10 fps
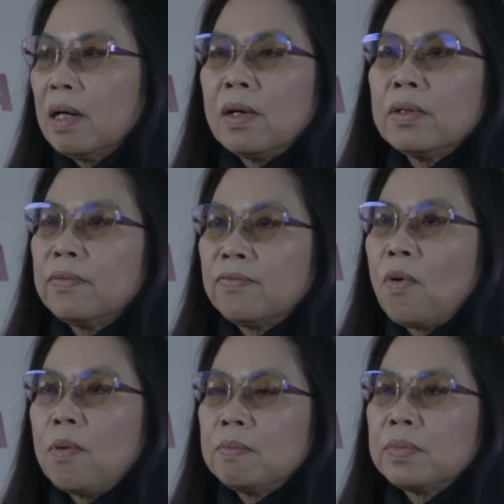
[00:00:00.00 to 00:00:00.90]
other
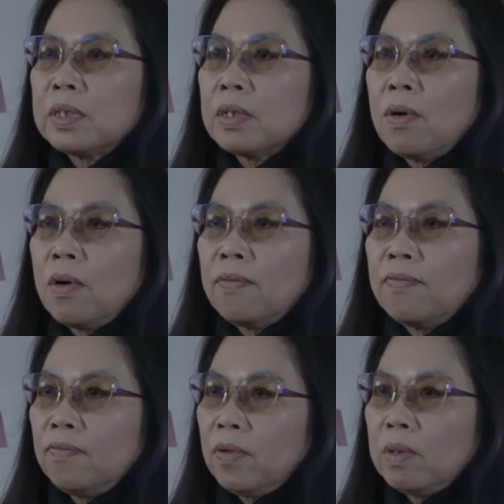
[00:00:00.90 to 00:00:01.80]
forms
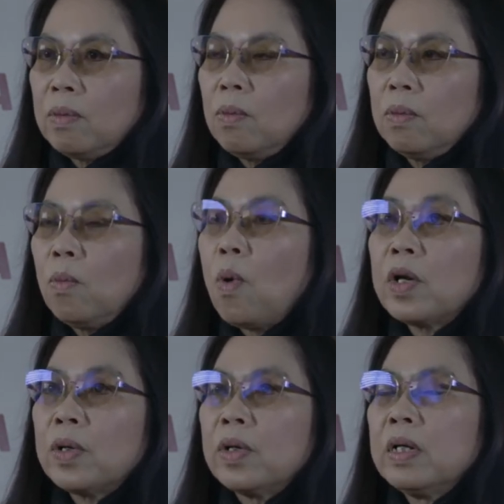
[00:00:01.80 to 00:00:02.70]
of uh,
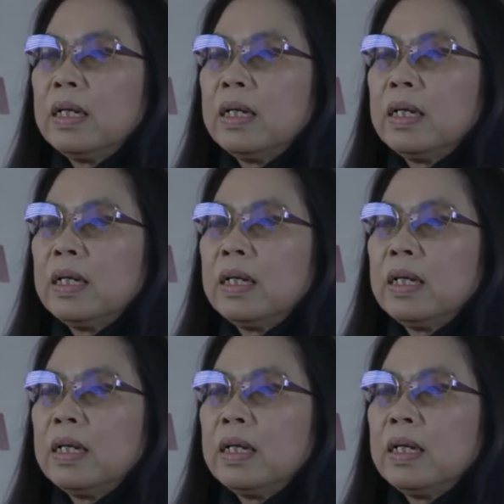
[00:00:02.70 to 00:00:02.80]
water.